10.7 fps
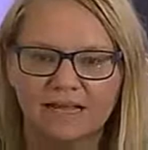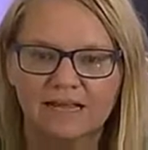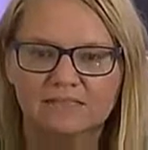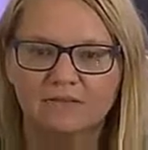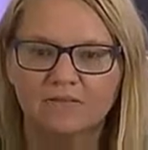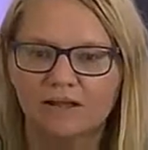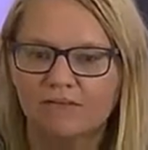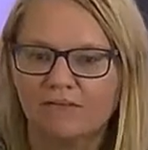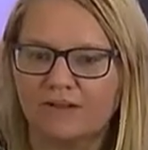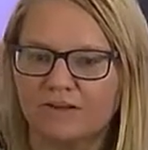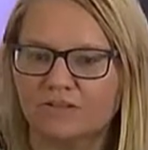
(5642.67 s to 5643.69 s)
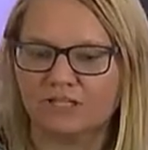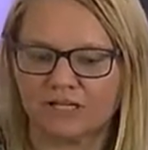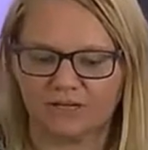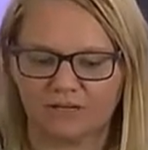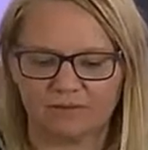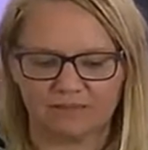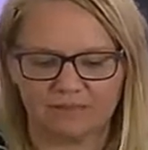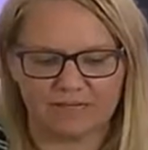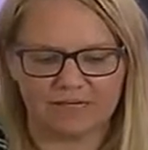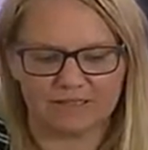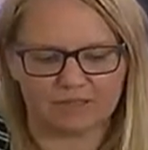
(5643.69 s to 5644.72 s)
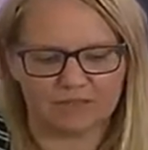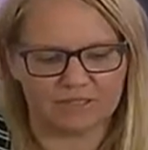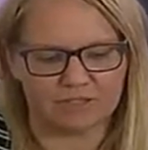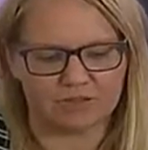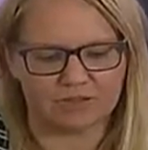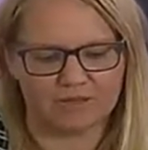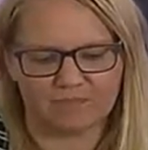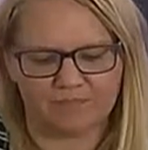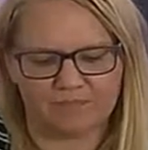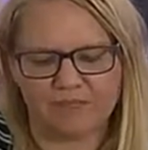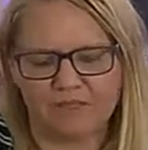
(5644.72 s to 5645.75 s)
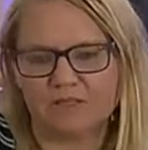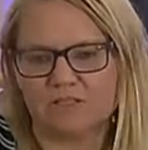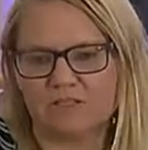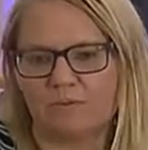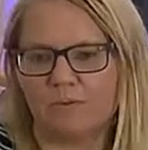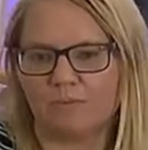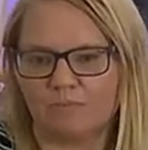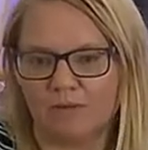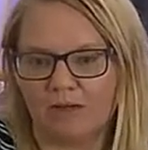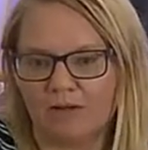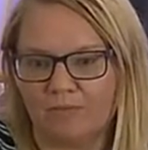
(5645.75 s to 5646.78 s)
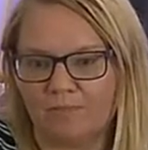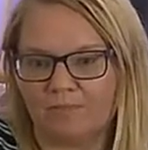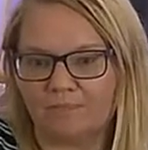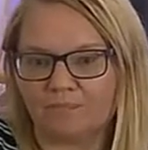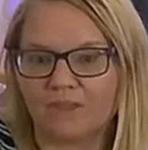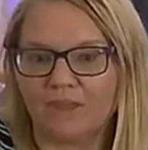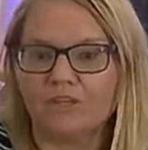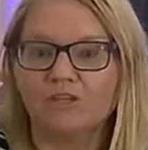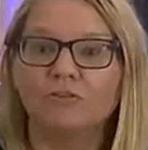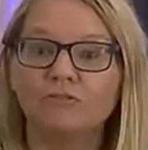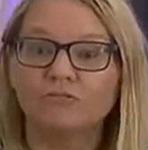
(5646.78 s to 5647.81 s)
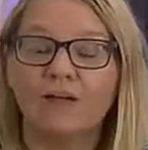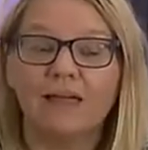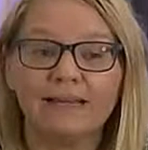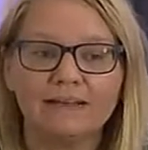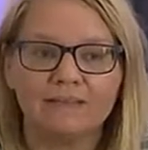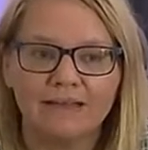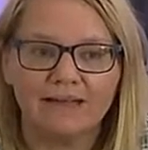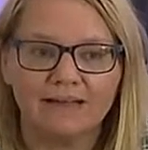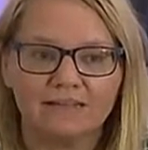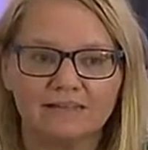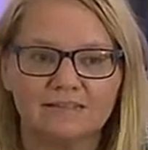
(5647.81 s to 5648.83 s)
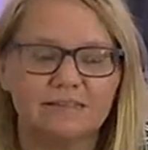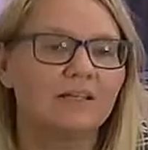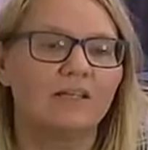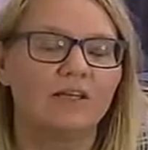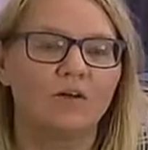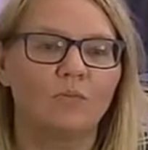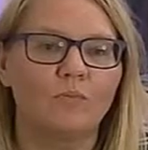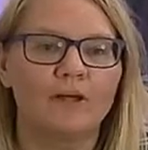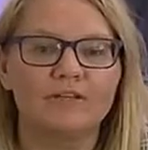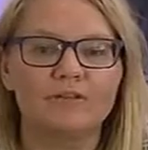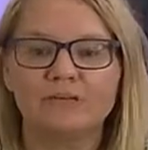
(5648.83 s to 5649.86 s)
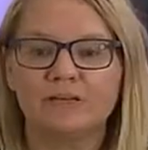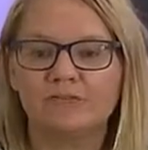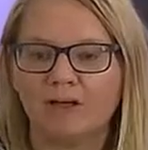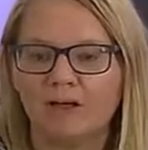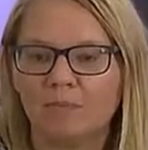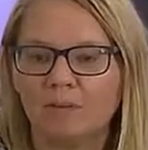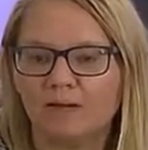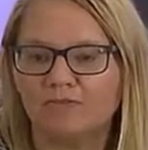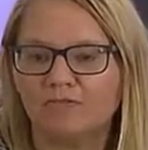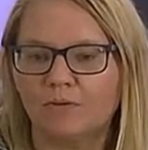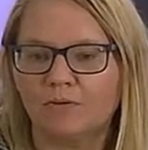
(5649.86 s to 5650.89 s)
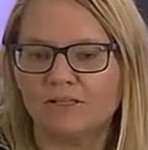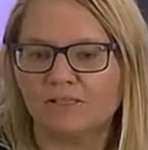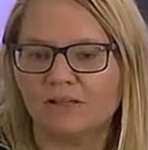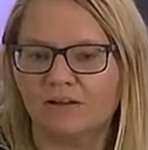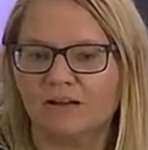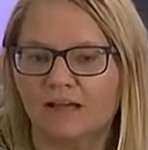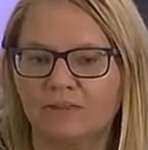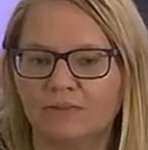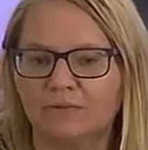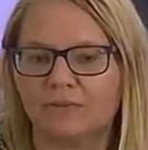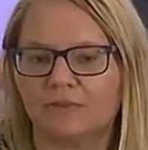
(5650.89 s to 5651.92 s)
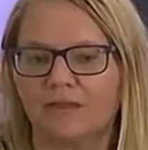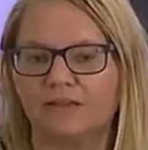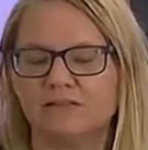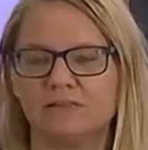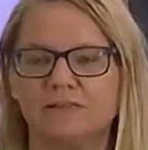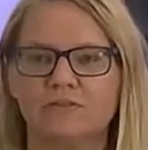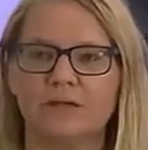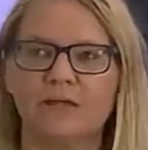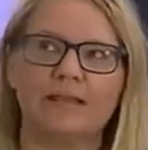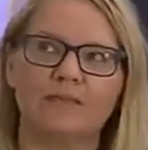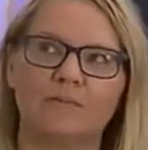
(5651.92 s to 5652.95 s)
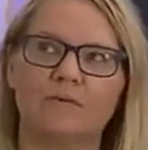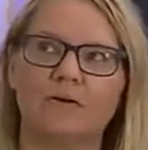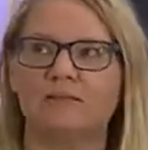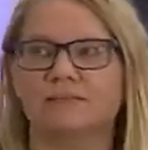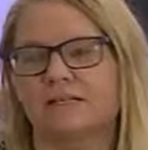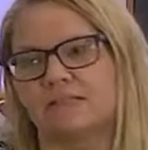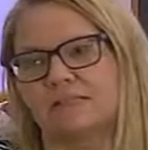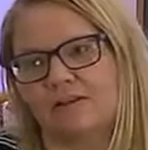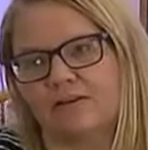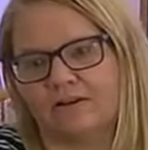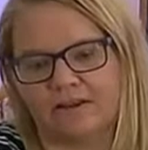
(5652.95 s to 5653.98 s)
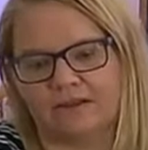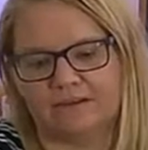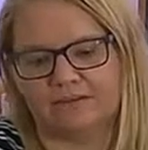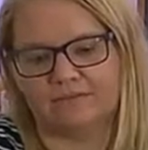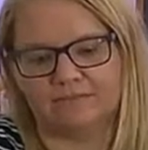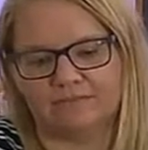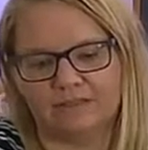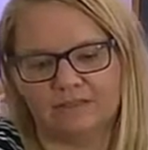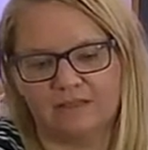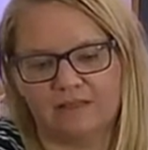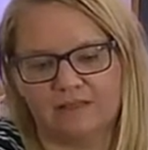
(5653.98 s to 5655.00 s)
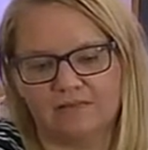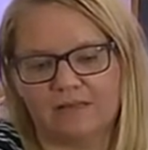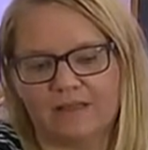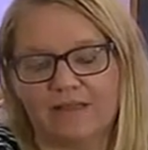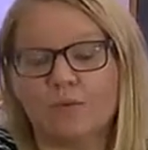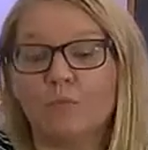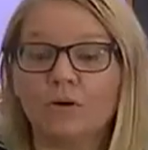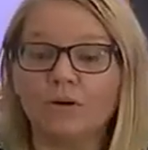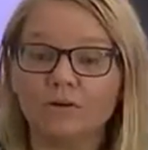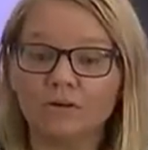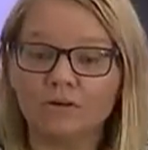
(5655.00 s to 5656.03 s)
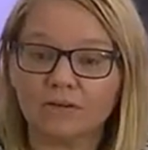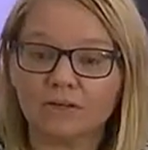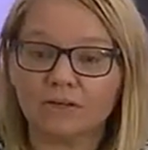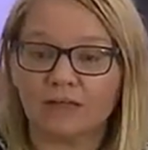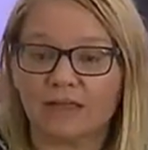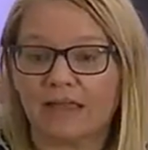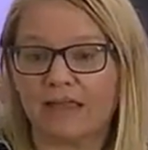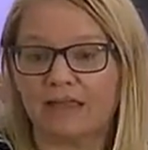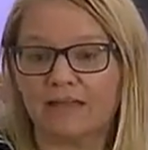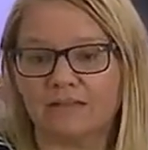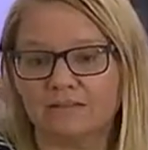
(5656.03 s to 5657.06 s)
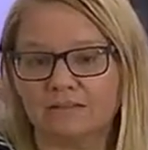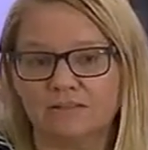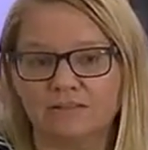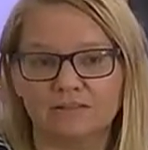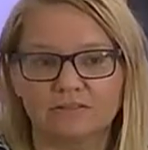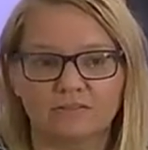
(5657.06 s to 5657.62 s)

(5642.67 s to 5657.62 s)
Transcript: It's a lot of energy getting dumped into it. So what you'll find that when you give up and focus on other things, you get in the process on like work and